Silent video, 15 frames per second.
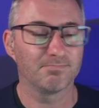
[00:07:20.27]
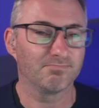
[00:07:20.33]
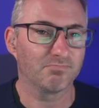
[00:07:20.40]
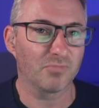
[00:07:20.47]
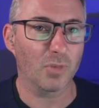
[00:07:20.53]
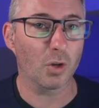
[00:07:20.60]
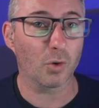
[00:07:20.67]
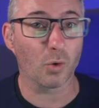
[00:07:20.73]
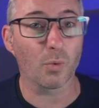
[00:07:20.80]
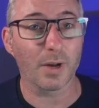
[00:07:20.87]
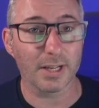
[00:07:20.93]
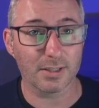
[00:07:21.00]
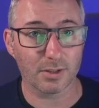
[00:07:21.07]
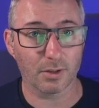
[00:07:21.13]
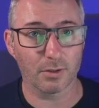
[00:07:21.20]
Not
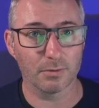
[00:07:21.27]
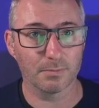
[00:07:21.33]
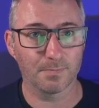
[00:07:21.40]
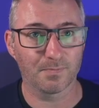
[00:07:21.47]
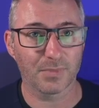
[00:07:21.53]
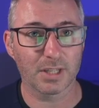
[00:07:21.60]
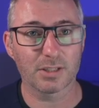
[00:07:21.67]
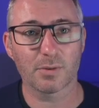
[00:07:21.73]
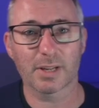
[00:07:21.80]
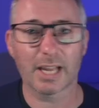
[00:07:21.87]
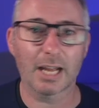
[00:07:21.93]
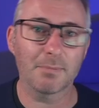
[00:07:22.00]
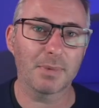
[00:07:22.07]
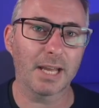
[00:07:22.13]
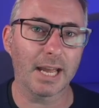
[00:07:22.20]
always though. And so it
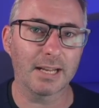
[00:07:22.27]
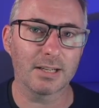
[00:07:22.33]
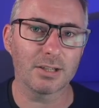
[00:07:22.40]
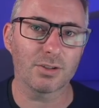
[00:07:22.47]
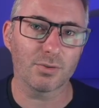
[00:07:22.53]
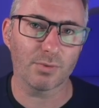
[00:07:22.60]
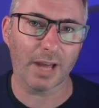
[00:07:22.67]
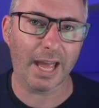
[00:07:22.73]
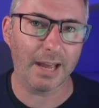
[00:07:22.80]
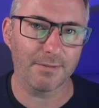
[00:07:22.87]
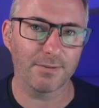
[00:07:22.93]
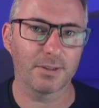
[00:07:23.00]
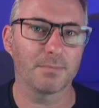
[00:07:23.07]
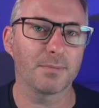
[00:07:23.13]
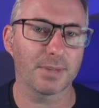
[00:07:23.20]
can be handy to
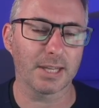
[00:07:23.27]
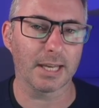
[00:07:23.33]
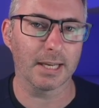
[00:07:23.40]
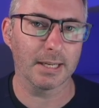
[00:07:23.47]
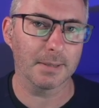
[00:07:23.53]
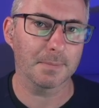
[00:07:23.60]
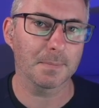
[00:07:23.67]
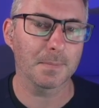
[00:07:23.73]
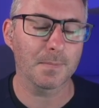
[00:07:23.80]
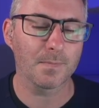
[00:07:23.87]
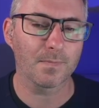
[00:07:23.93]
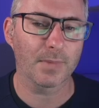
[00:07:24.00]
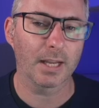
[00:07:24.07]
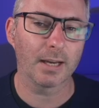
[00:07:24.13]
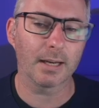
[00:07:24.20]
have them there,
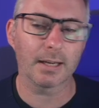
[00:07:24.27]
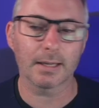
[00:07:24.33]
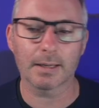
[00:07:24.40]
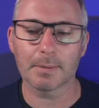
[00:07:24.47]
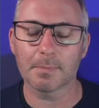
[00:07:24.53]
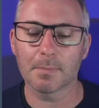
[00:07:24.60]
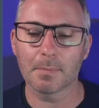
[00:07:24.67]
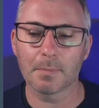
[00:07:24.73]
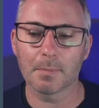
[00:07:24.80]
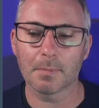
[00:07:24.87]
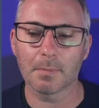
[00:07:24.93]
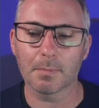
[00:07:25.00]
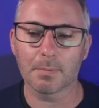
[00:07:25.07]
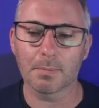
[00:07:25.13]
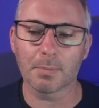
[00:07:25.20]

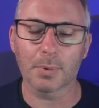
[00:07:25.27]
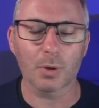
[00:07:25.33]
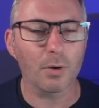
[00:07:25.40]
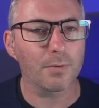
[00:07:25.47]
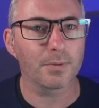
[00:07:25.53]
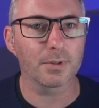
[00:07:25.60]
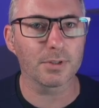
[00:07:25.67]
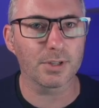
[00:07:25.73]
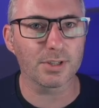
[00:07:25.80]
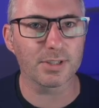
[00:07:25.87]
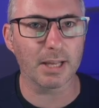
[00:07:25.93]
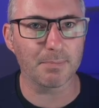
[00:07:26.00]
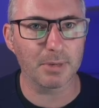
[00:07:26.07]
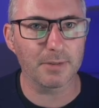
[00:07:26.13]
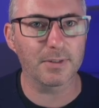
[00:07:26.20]
but often just
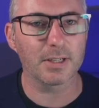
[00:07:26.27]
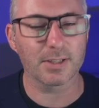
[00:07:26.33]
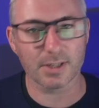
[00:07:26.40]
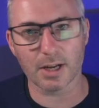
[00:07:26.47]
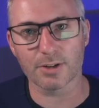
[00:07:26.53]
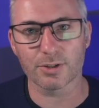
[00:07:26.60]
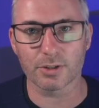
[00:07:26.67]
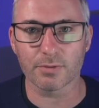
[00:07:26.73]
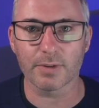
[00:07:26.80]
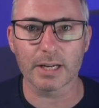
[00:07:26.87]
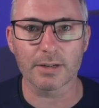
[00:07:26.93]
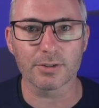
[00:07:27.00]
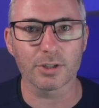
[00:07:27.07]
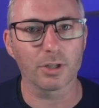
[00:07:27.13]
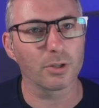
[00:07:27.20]
that bit of a discussion
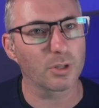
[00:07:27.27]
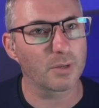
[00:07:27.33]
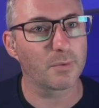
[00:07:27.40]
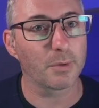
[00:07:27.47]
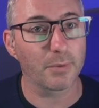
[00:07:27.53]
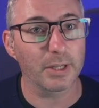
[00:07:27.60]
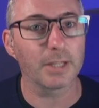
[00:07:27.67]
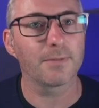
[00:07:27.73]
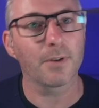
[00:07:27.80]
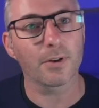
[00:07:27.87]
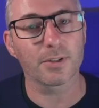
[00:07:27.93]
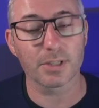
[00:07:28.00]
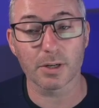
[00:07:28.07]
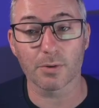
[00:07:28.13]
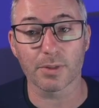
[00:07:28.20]
around, look, if we're really
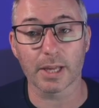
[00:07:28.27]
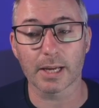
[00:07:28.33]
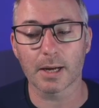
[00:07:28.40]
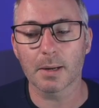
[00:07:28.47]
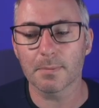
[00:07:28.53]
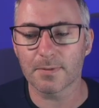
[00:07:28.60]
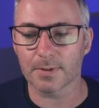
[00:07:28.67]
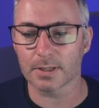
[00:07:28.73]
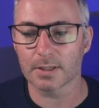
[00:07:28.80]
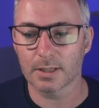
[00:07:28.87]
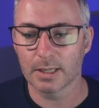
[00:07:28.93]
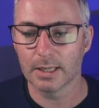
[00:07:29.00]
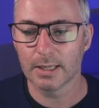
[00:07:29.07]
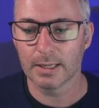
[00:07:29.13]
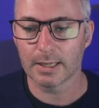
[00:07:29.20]
focusing on their comfort,
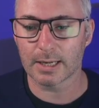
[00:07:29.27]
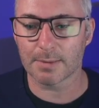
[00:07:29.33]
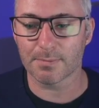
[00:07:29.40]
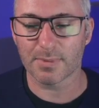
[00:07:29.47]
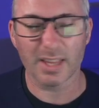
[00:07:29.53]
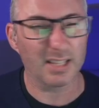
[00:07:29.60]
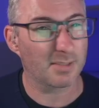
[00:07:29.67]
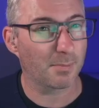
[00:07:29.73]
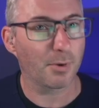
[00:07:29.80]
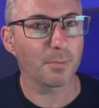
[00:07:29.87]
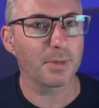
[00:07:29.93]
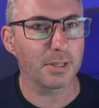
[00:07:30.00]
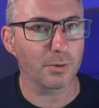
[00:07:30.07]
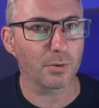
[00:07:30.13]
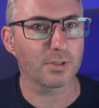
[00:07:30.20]
that's
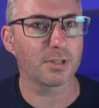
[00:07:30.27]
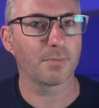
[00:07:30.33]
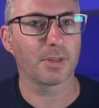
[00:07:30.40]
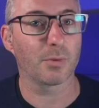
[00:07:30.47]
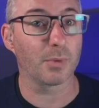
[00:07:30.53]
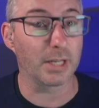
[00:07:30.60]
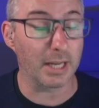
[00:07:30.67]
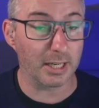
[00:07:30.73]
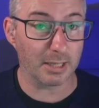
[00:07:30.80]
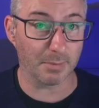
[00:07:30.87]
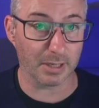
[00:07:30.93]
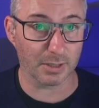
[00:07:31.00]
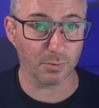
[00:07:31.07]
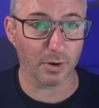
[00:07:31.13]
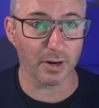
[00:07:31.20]
probably not something we need to be
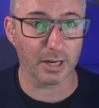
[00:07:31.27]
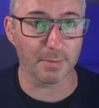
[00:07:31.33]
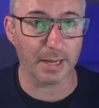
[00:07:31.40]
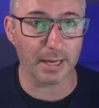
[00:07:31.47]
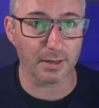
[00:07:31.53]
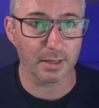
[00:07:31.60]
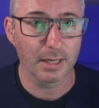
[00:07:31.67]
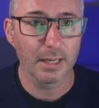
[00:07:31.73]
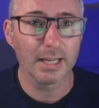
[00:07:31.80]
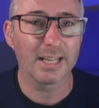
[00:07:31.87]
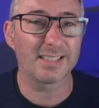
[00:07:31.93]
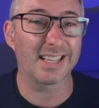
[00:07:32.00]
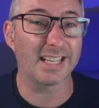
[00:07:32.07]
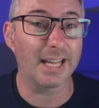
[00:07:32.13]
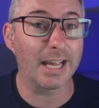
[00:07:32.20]
as worried about.
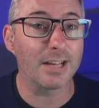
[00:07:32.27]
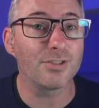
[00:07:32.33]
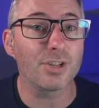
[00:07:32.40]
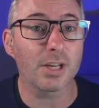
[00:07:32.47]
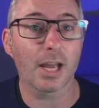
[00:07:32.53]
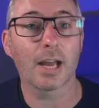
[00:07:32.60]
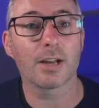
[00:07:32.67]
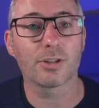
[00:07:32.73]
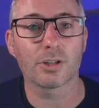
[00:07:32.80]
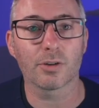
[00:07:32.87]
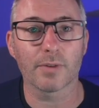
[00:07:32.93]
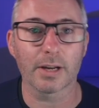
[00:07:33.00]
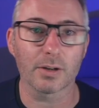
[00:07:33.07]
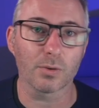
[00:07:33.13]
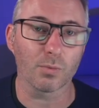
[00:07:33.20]
It's that education
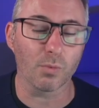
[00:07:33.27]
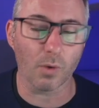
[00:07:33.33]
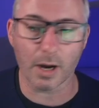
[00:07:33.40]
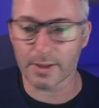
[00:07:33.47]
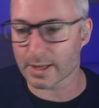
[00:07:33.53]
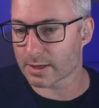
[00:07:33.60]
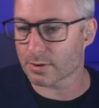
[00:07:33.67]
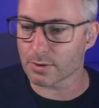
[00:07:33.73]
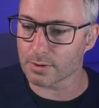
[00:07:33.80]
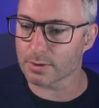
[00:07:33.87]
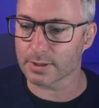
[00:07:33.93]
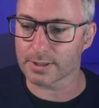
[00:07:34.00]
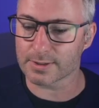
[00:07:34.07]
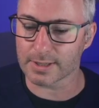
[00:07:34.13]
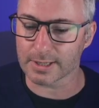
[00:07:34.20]
around why that
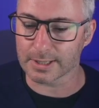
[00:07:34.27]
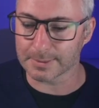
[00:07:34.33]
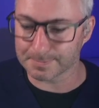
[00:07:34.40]
gurgle is there.